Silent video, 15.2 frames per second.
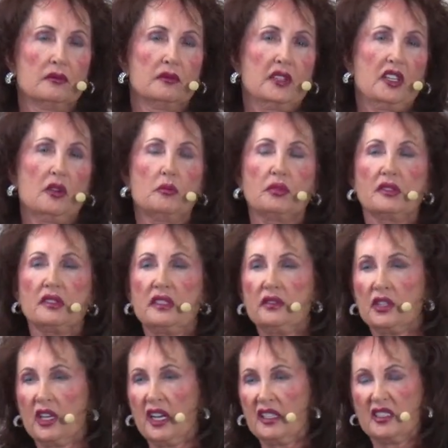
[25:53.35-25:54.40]
They don't believe
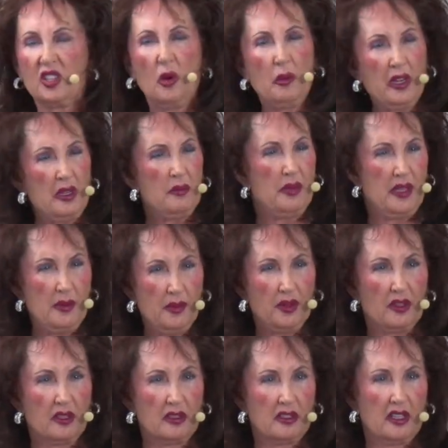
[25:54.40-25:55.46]
in God. So many
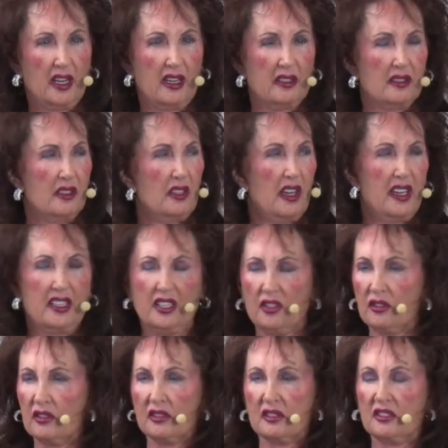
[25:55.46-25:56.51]
people I
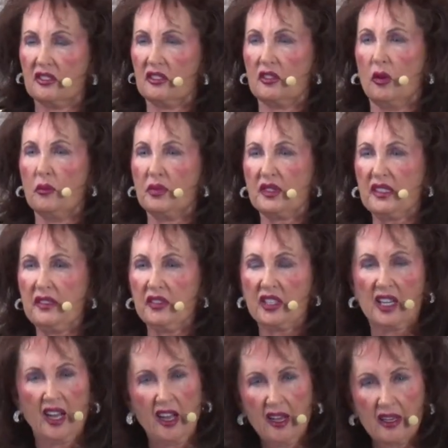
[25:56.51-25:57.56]
hear just don't believe in
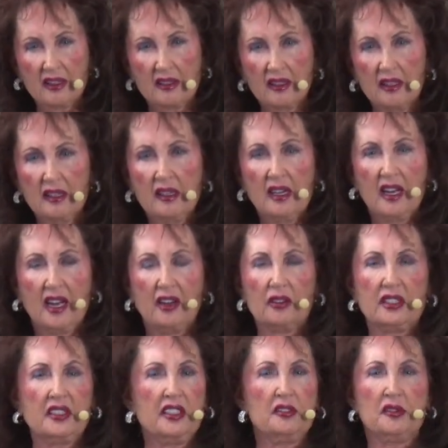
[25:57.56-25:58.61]
God. How
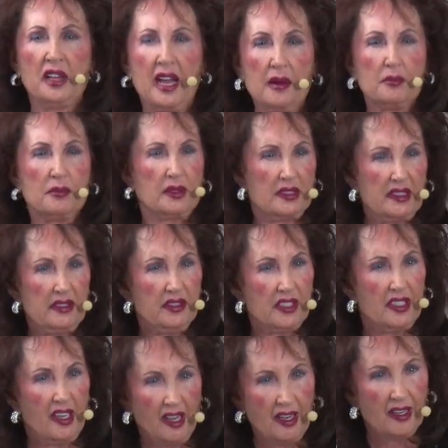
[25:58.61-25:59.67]
can they not believe in
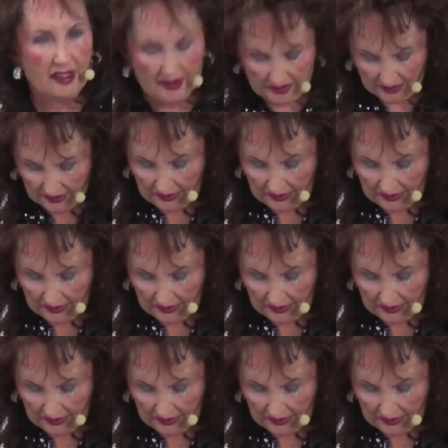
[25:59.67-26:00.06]
God?